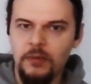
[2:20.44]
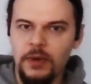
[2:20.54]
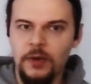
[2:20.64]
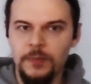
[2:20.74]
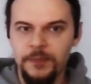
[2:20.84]

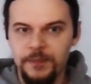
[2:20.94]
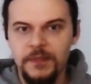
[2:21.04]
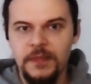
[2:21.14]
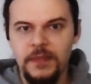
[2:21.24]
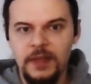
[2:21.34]
Well,
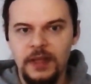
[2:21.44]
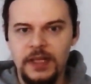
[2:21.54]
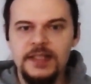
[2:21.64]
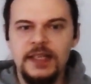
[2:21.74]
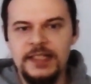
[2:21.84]

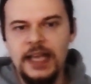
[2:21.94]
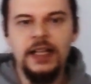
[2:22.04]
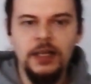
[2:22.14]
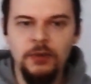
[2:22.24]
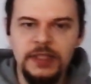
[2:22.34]
that's
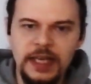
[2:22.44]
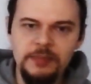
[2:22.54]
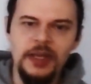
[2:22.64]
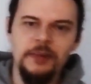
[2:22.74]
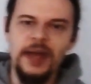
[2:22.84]
exactly what
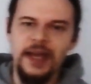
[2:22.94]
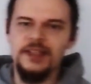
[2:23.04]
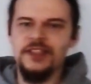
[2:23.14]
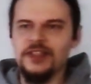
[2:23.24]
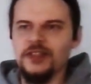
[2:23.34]
NPM
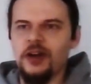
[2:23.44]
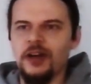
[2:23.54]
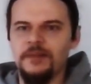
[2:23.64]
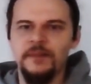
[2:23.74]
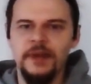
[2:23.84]
packages
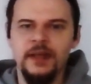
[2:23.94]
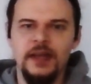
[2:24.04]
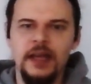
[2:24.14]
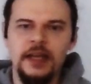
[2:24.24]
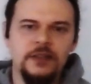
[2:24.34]
are.
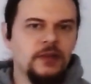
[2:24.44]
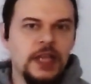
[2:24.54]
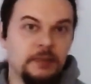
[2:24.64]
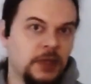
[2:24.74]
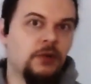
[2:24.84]
And don't
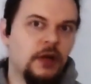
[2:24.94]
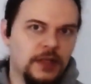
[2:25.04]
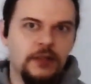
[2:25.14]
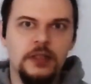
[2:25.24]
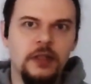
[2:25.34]
get me
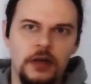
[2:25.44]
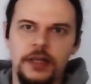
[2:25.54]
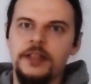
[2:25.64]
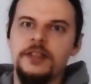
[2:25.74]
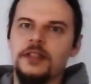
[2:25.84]
wrong, they're
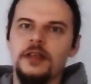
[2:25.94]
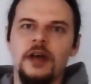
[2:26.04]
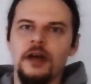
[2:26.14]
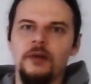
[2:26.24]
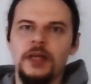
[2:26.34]
glorious.
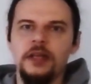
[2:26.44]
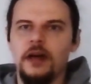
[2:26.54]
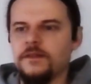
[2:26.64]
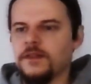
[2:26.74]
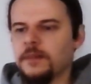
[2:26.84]
We
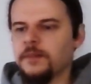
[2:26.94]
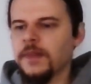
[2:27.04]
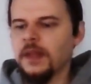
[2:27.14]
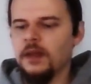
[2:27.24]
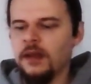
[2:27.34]
love
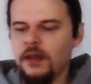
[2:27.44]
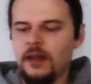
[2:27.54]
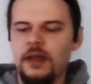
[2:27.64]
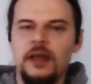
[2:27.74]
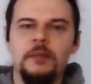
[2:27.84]
them.
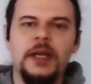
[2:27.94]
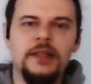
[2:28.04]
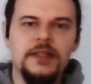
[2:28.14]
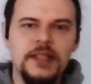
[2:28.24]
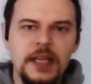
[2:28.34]
But
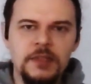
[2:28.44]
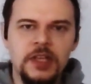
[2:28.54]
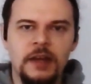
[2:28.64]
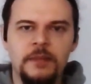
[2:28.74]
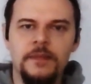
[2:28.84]
at the same
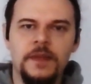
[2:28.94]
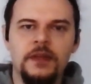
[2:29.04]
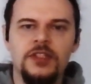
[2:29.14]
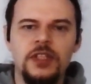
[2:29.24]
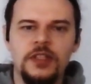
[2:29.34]
time,
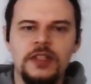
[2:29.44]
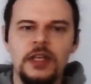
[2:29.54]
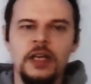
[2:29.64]
they're just